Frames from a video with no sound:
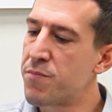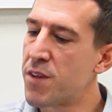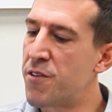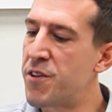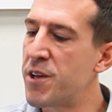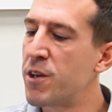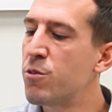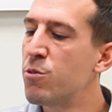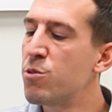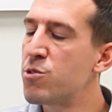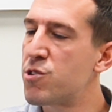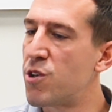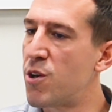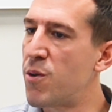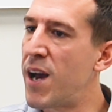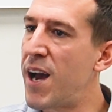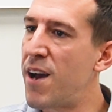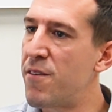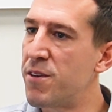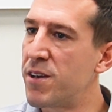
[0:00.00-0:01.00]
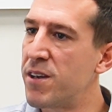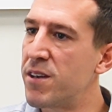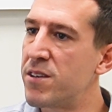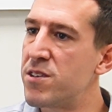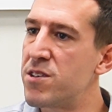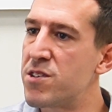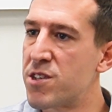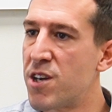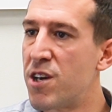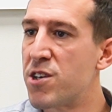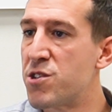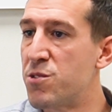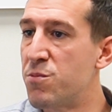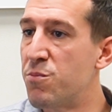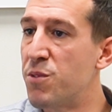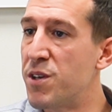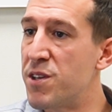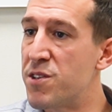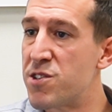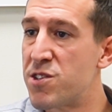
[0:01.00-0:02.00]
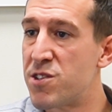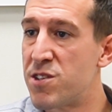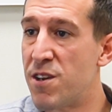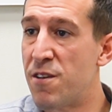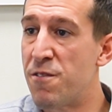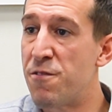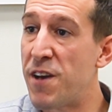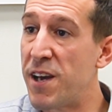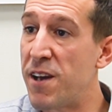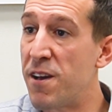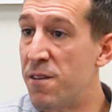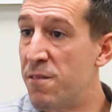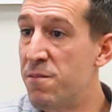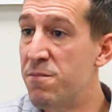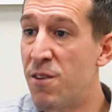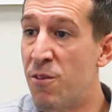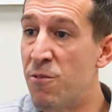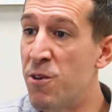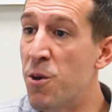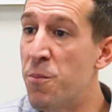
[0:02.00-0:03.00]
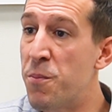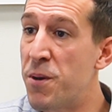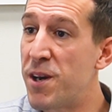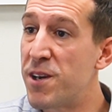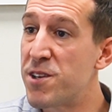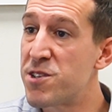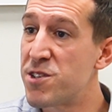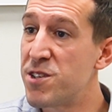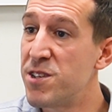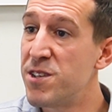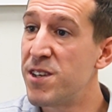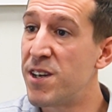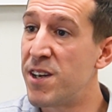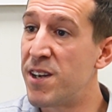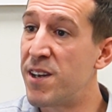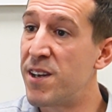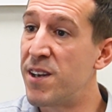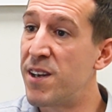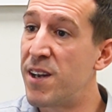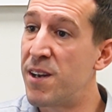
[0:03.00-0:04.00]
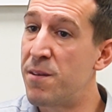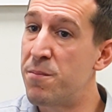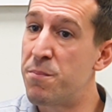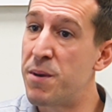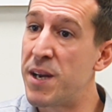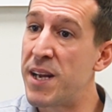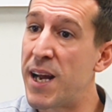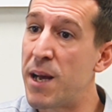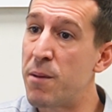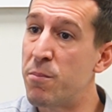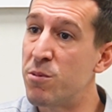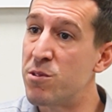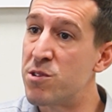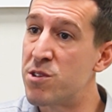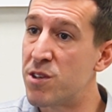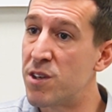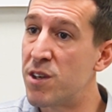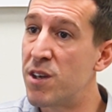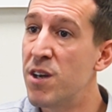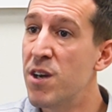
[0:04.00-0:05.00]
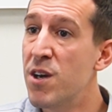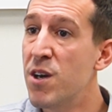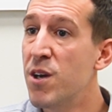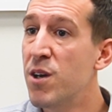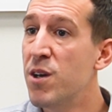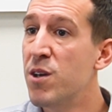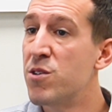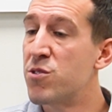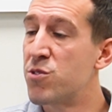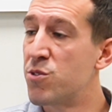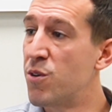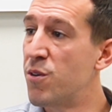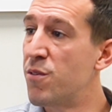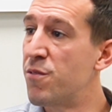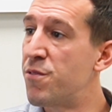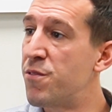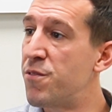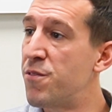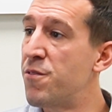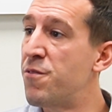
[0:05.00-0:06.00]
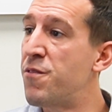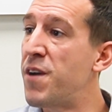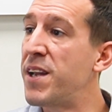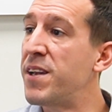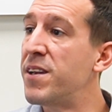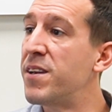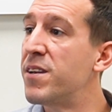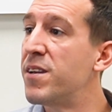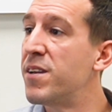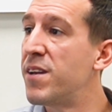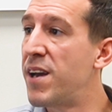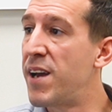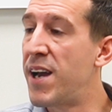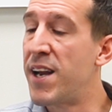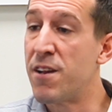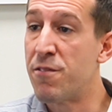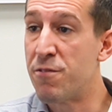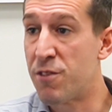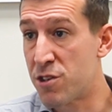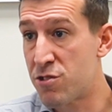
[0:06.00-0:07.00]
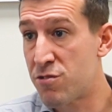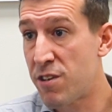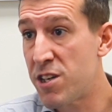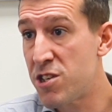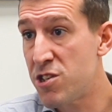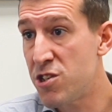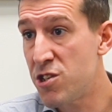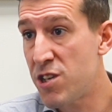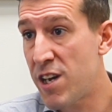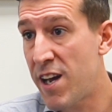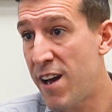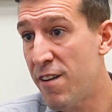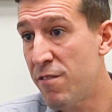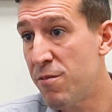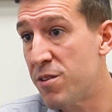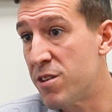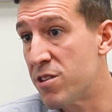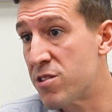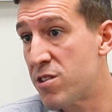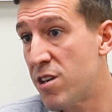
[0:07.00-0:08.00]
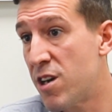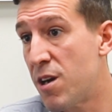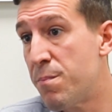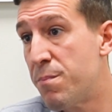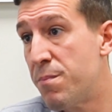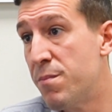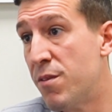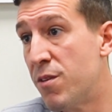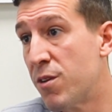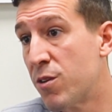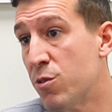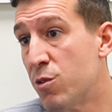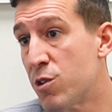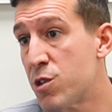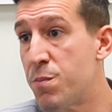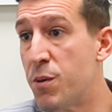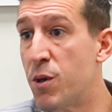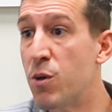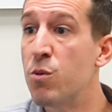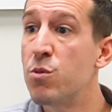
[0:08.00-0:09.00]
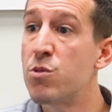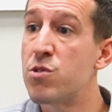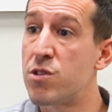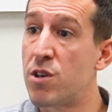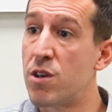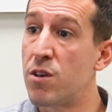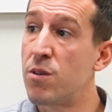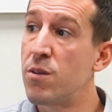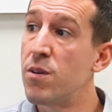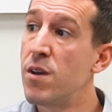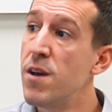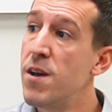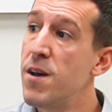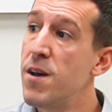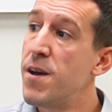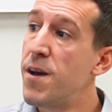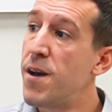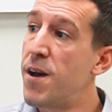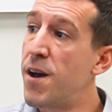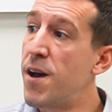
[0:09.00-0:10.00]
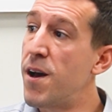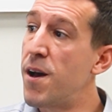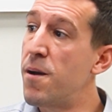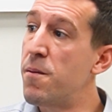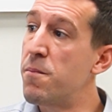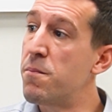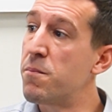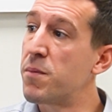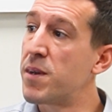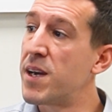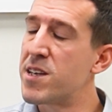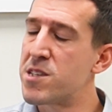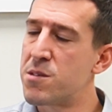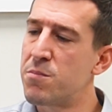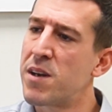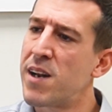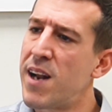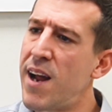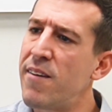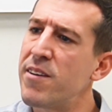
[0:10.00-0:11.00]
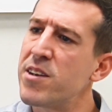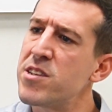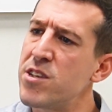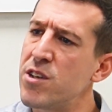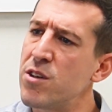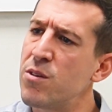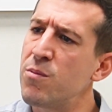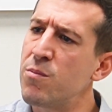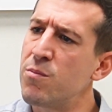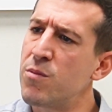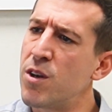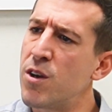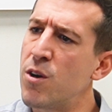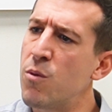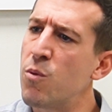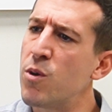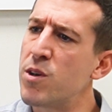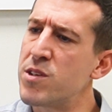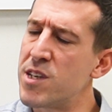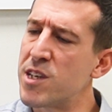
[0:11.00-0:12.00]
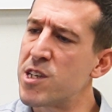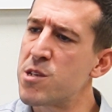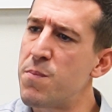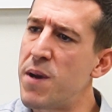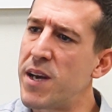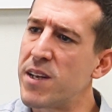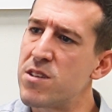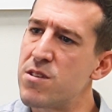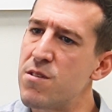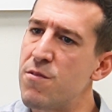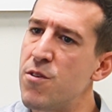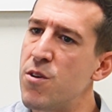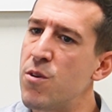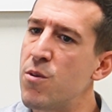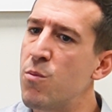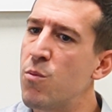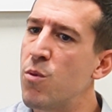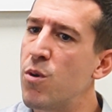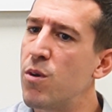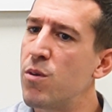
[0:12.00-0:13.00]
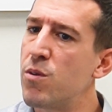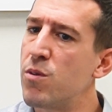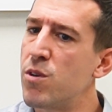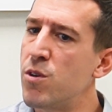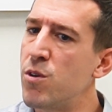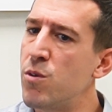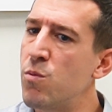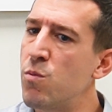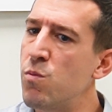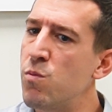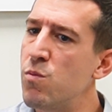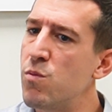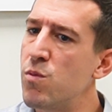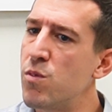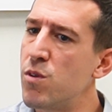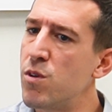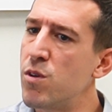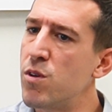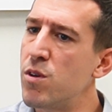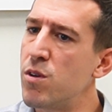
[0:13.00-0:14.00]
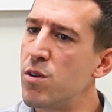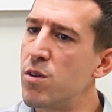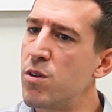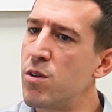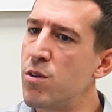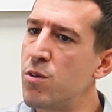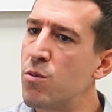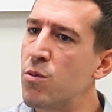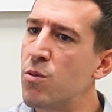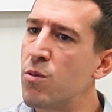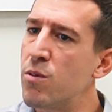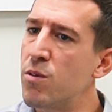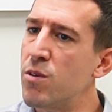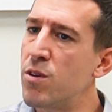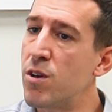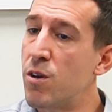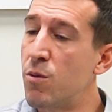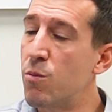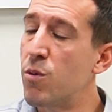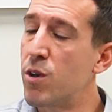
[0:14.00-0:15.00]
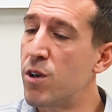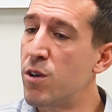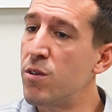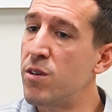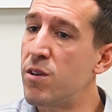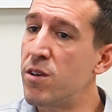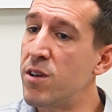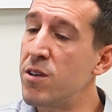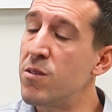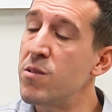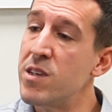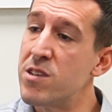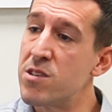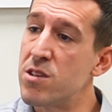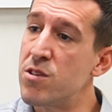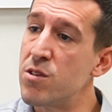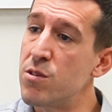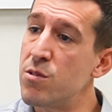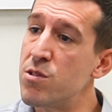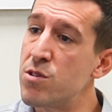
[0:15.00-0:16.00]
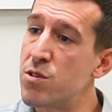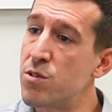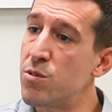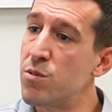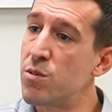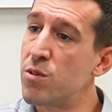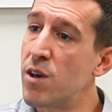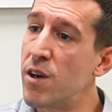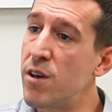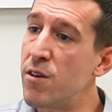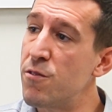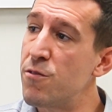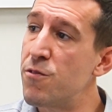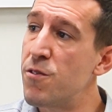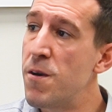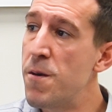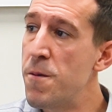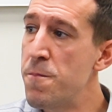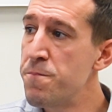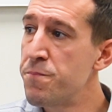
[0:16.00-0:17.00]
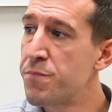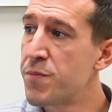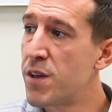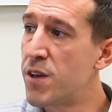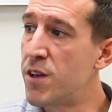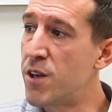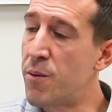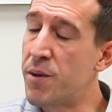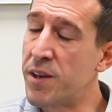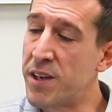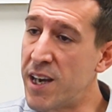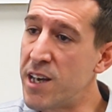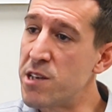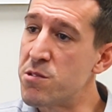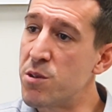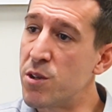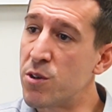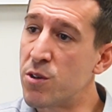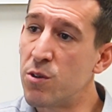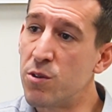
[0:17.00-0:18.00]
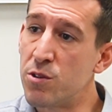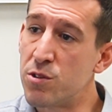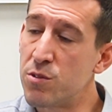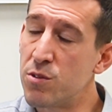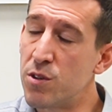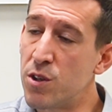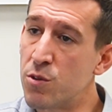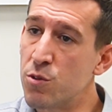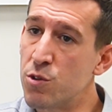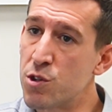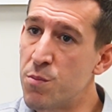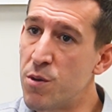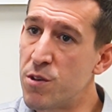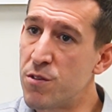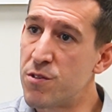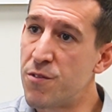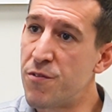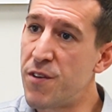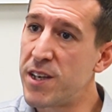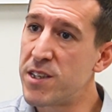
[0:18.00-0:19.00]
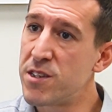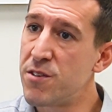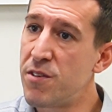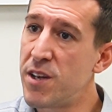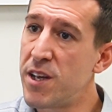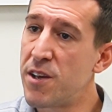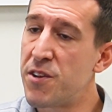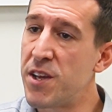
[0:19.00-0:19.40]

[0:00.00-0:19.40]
I think also having a discussion with a, a real person and, and being able to sort of vent any frustrations you have with the start of the course, but also um, get some clarity on you know what is expected of you and what you your you know what you need to do to kind of you know engage with the course the course most effectively.